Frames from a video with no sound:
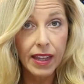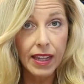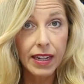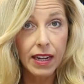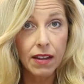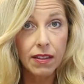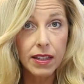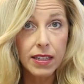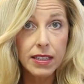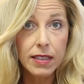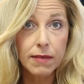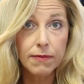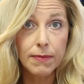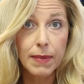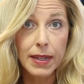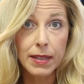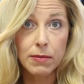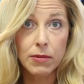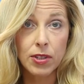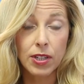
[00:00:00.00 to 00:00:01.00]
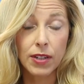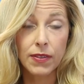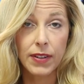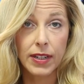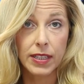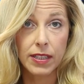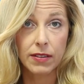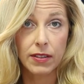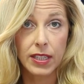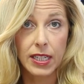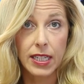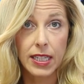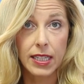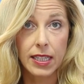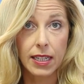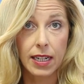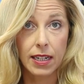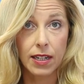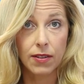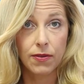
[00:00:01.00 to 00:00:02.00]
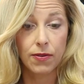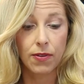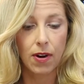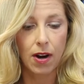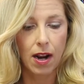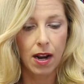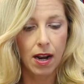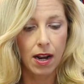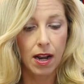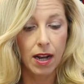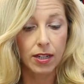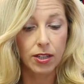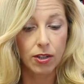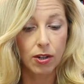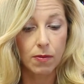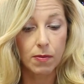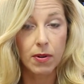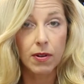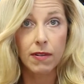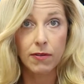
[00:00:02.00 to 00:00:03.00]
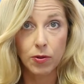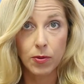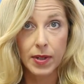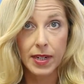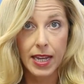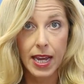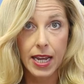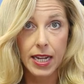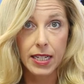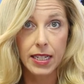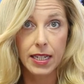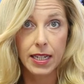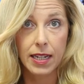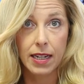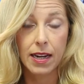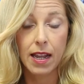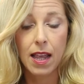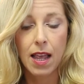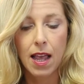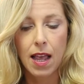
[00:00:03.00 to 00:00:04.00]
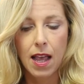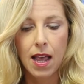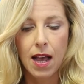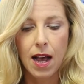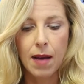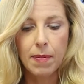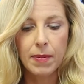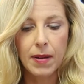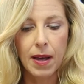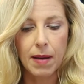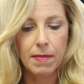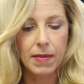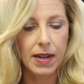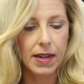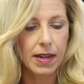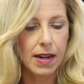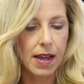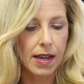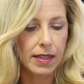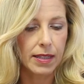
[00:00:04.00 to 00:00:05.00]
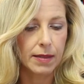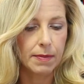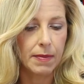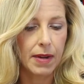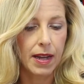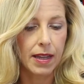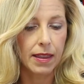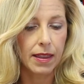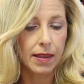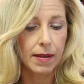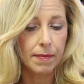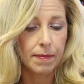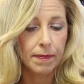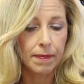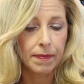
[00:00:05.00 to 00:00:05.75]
Now, this music festival is slated for October of 2018, upcoming next month.